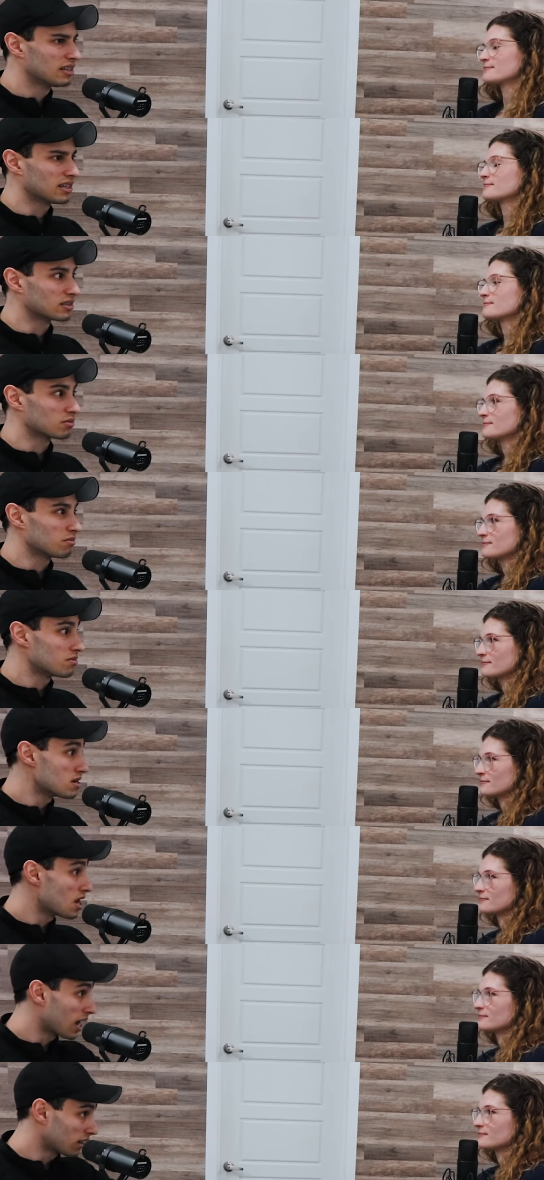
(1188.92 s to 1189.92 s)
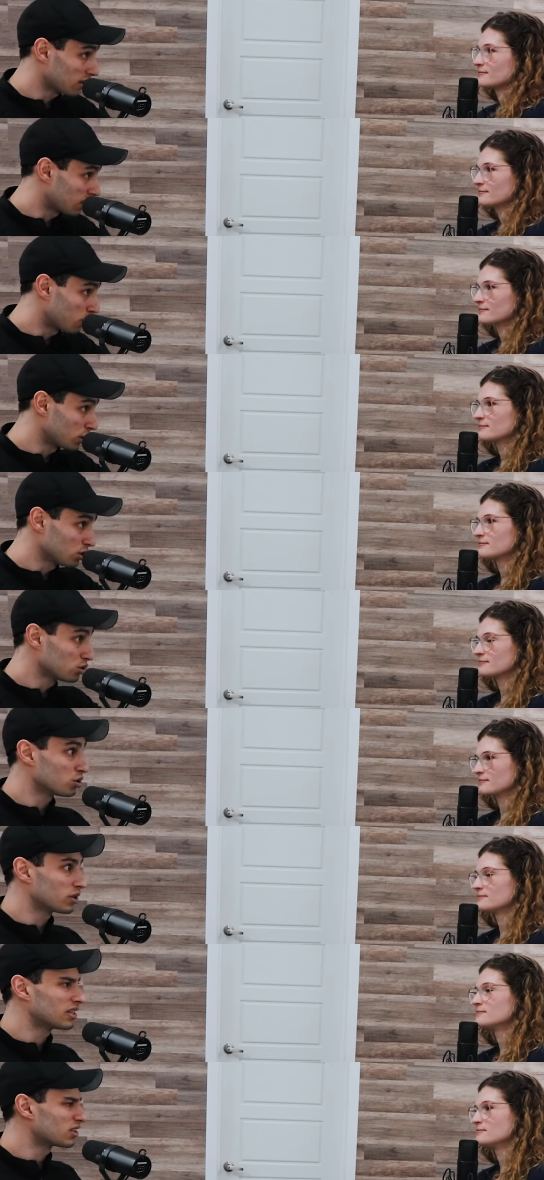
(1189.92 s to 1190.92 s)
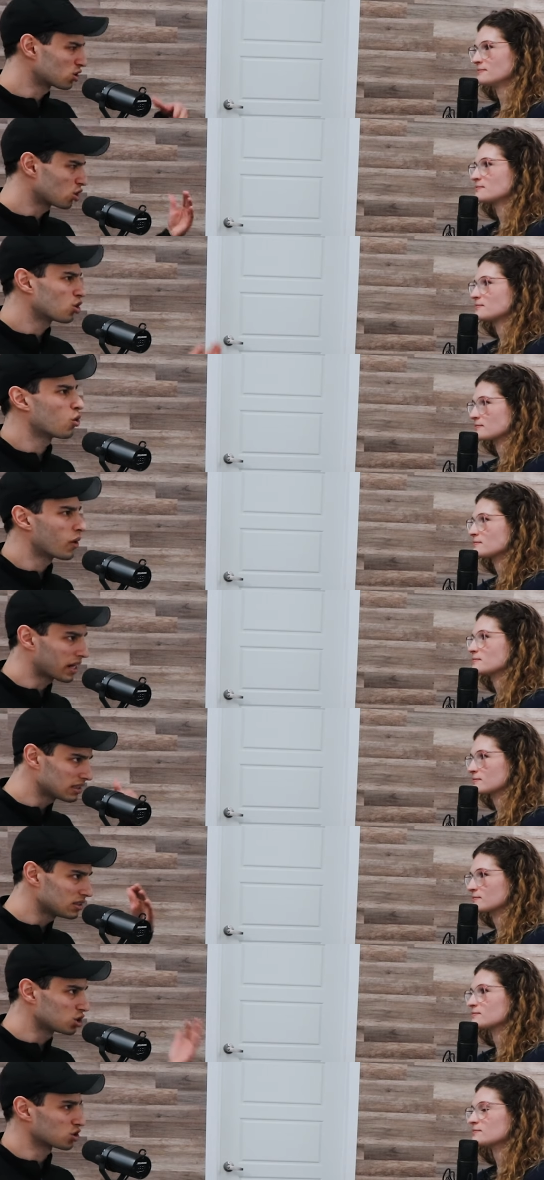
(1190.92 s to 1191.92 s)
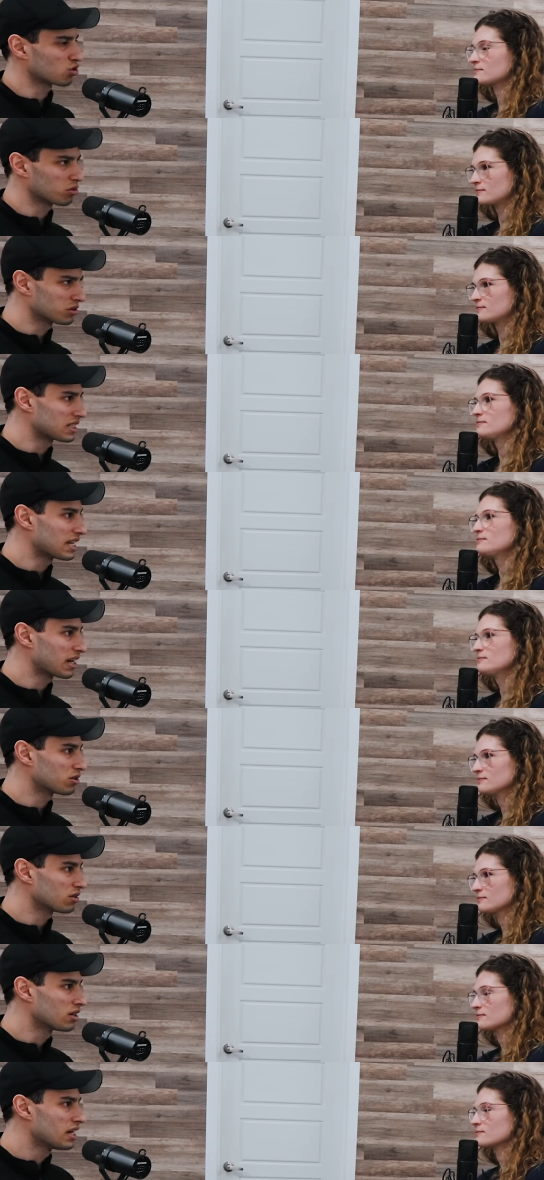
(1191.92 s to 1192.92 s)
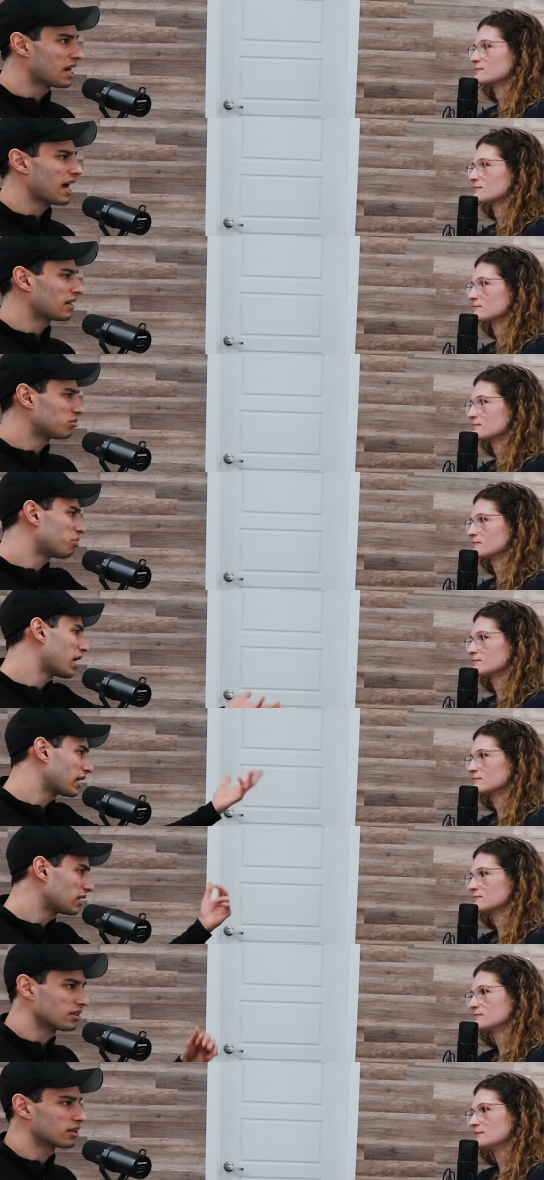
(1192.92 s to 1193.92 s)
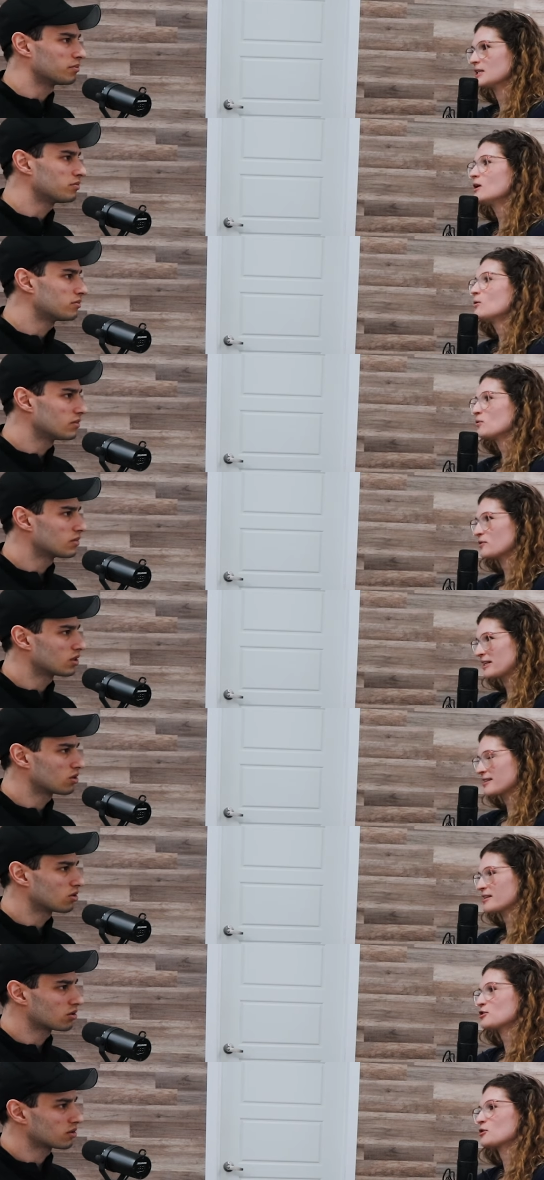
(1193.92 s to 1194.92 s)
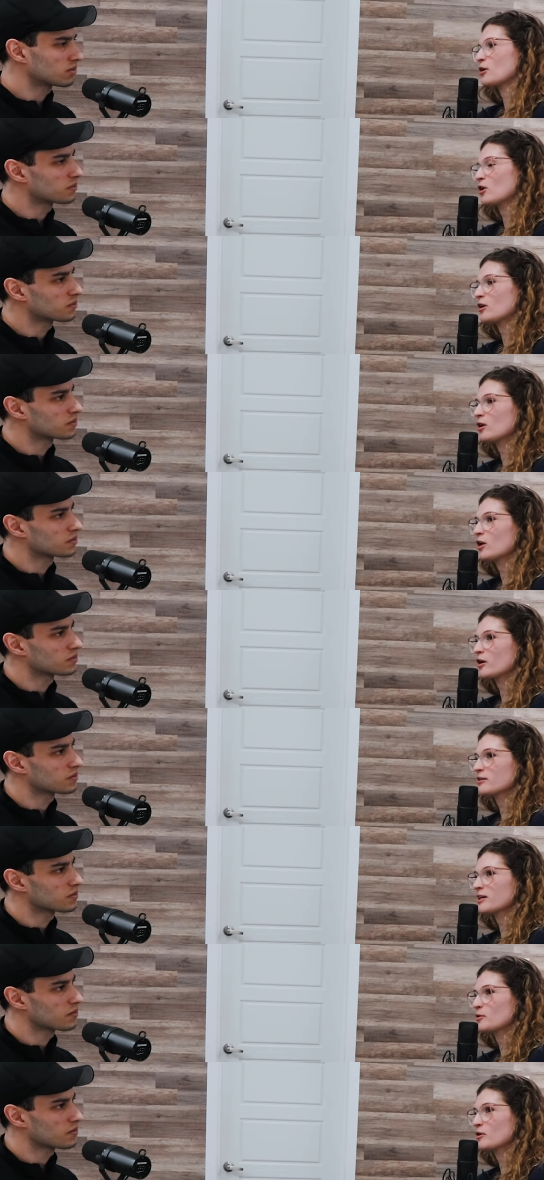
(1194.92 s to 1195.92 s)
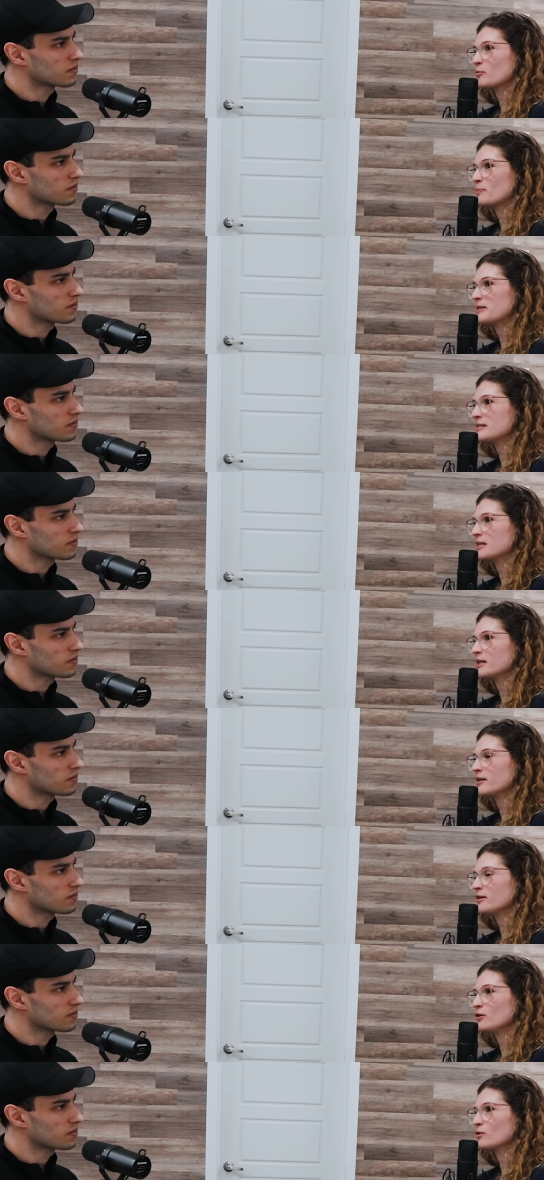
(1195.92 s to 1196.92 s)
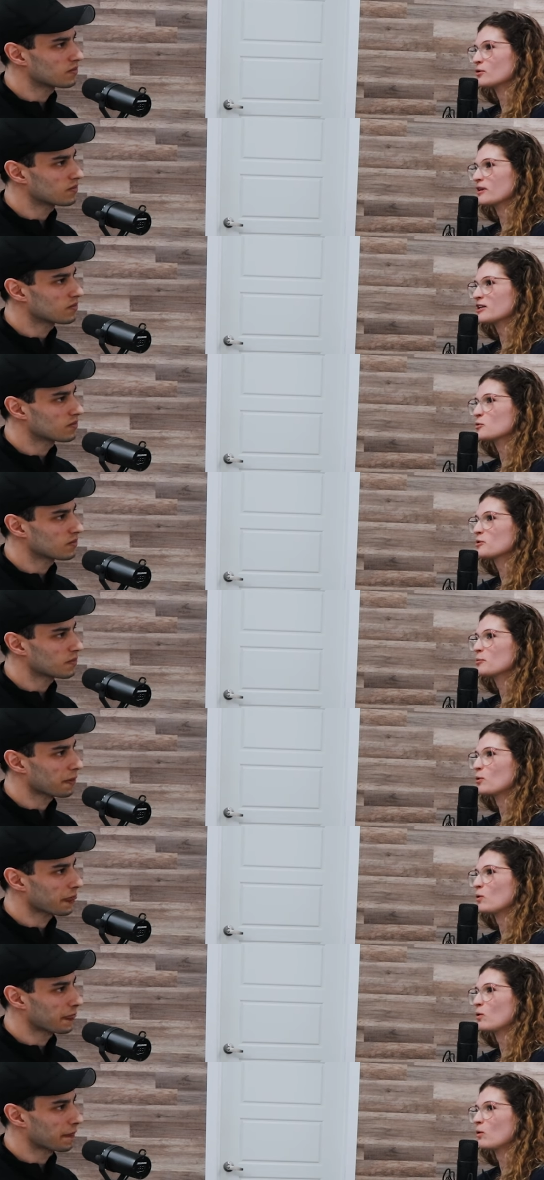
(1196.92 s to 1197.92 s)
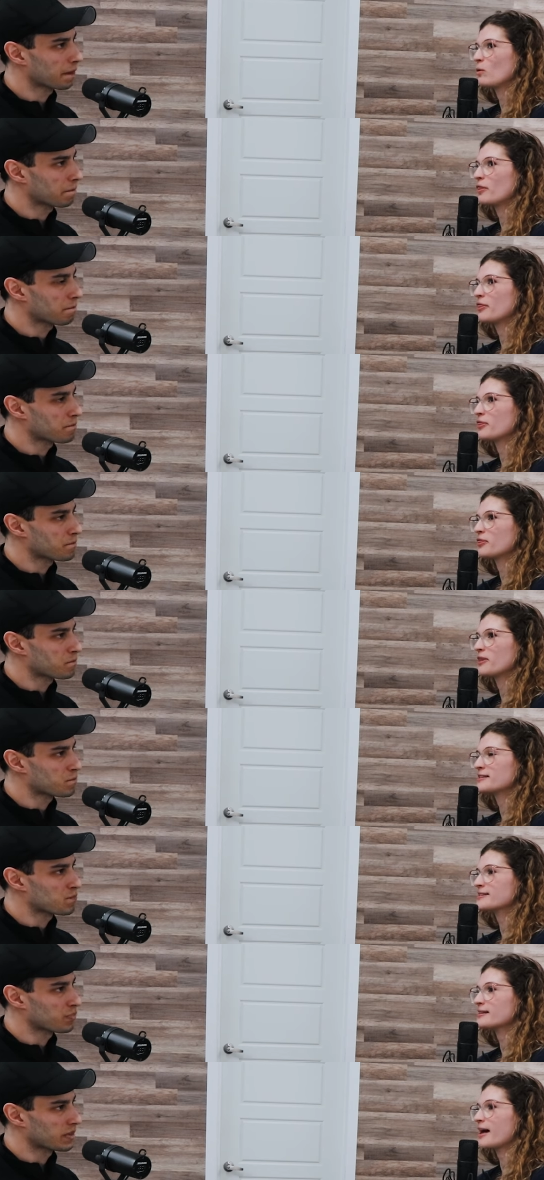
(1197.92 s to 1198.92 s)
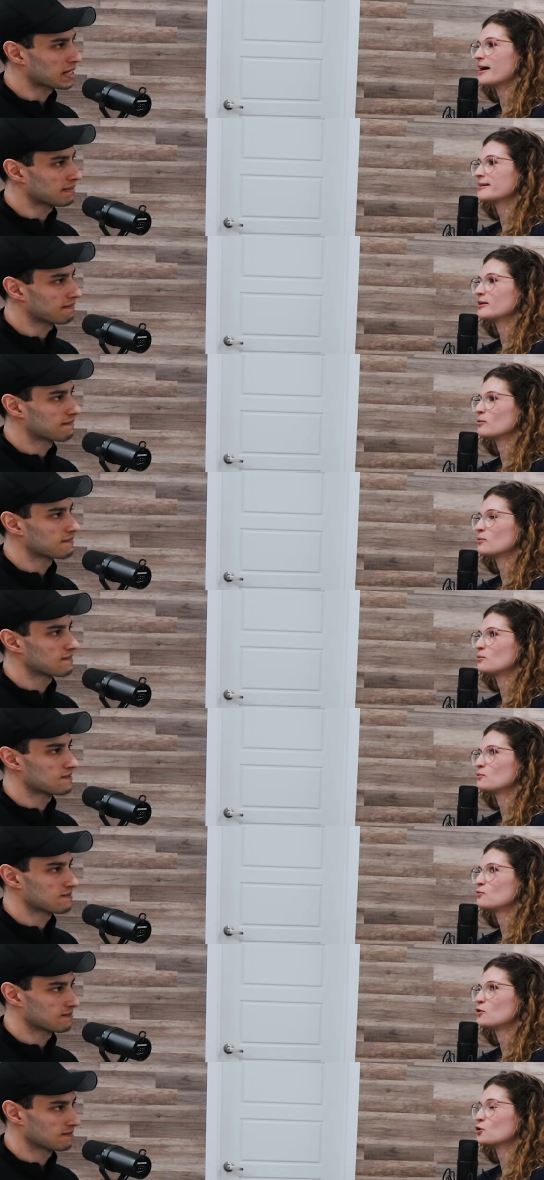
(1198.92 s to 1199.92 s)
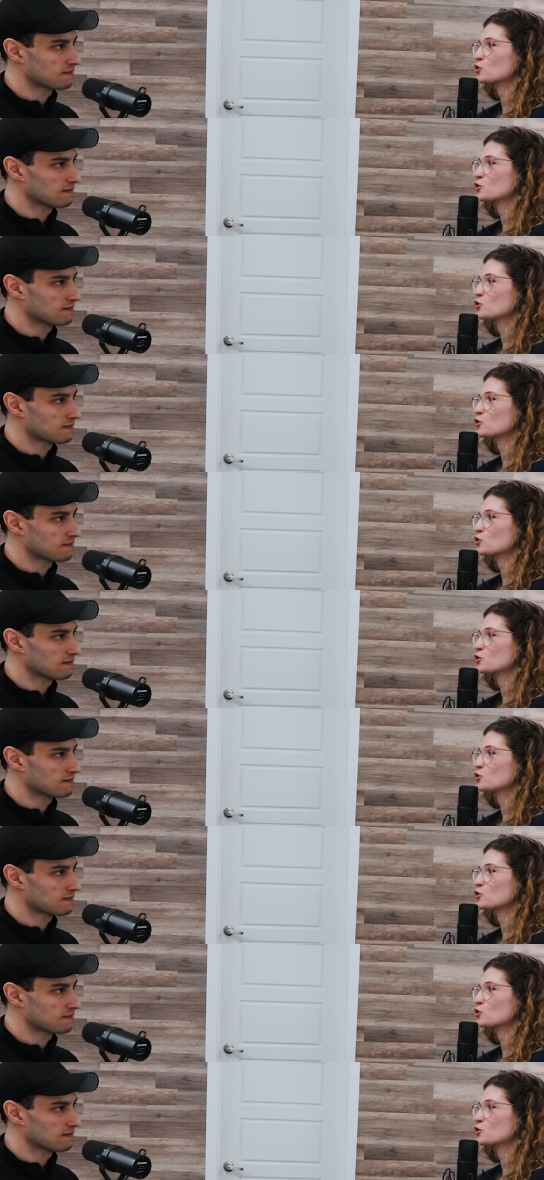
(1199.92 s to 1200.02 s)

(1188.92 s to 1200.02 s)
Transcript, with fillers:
Speaker 1: that's not like what you're doing mm. that's quickly just thrown together and they're buying it at a
Speaker 2: well that's the thing too that a lot, a lot of the time when they're busy you're that's when people they slack in their